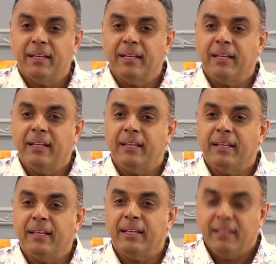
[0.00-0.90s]

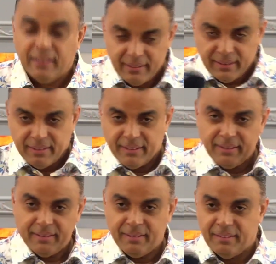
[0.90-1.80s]

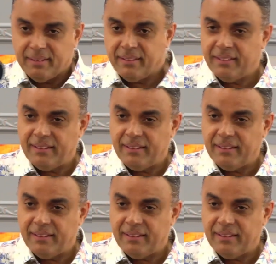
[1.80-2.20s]
Nobody speaks.